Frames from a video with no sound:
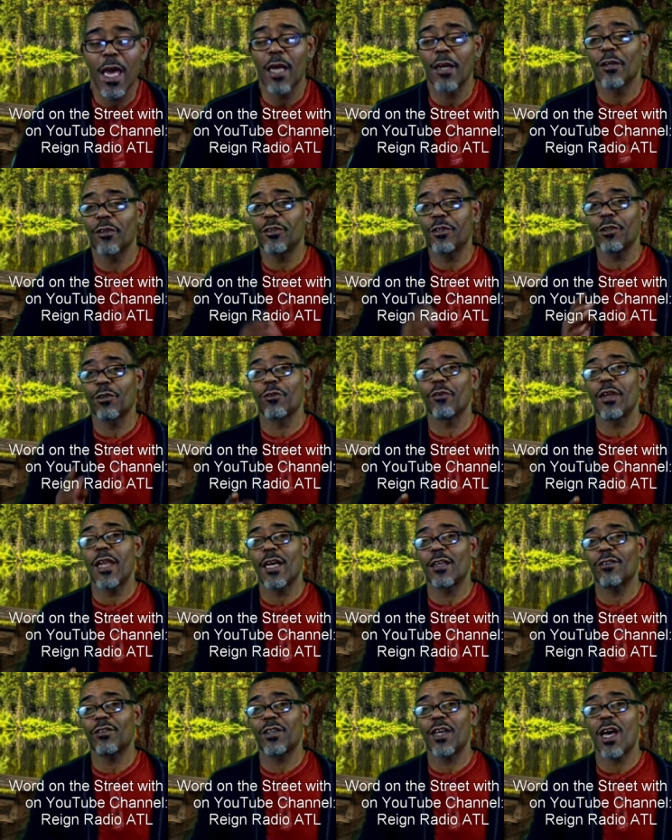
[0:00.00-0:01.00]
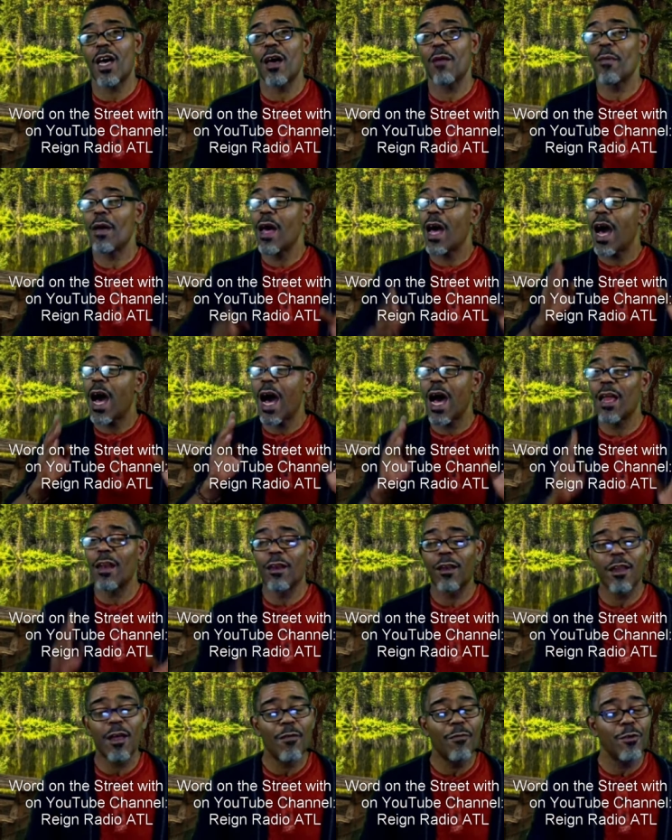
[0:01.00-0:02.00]
And until next time, I
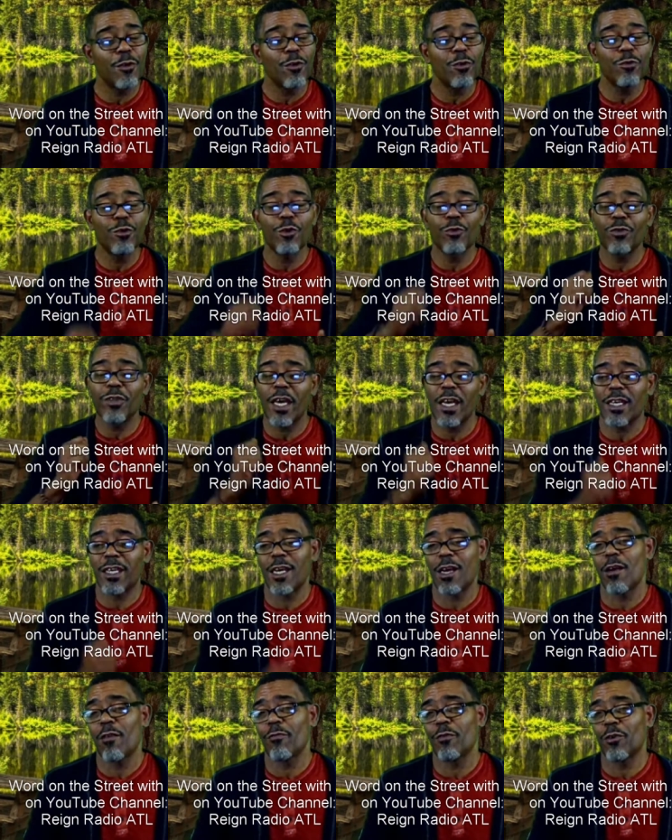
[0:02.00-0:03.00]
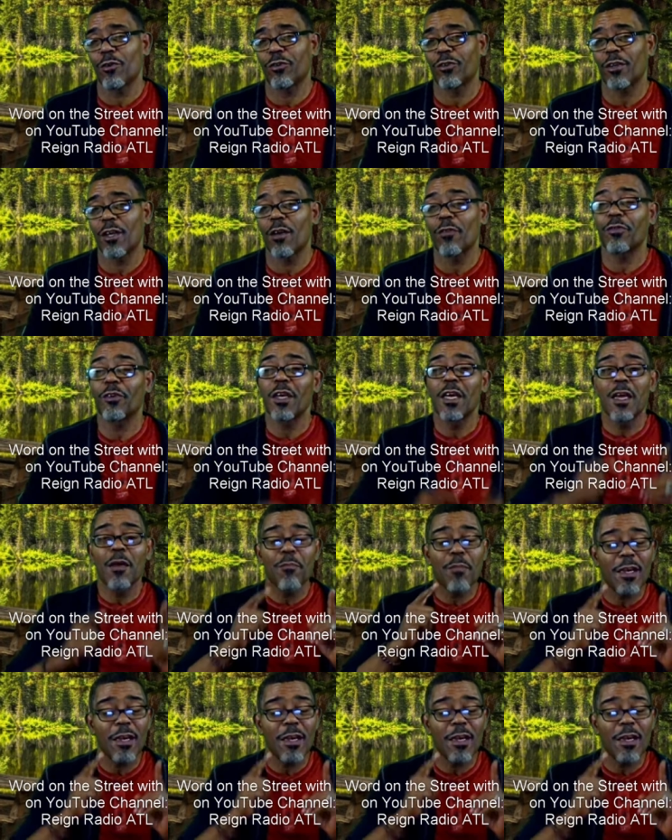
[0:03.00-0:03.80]
love you. You take care of yourselves.